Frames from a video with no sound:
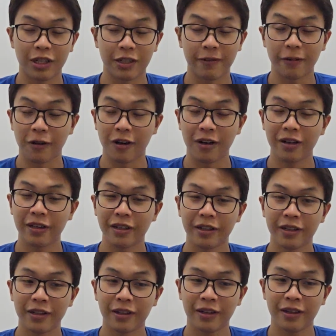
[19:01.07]

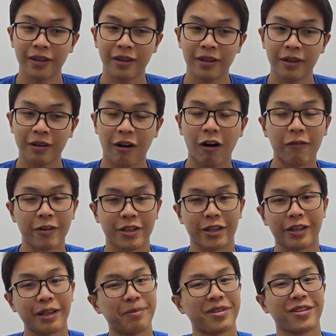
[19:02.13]
vlog
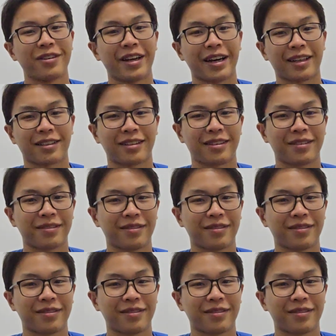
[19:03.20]
offers a glimpse to that.